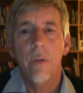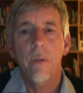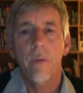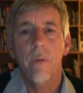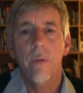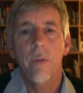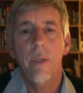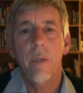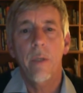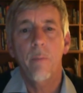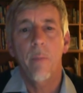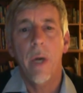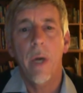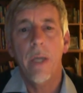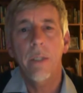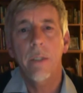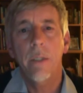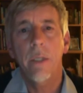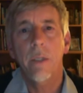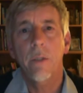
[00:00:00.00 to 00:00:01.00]
the
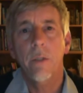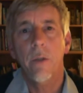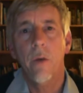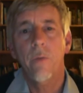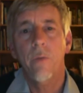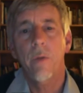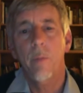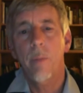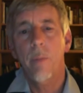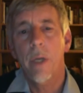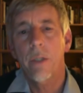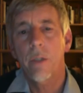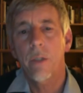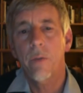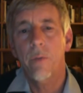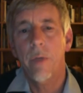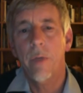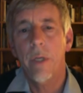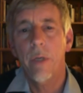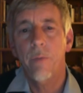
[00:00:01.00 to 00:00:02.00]
basics of the passive
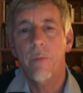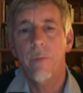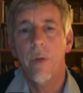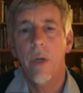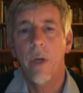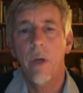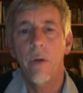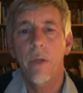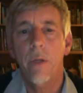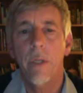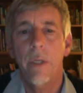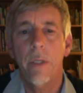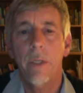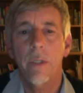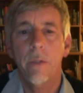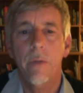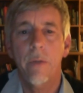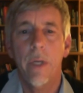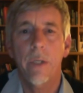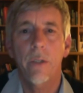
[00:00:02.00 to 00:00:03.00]
airflow
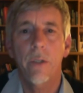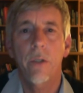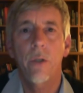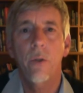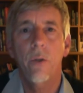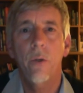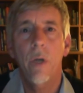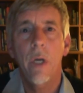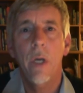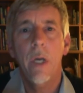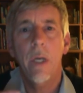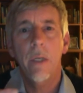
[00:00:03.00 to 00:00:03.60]
is that you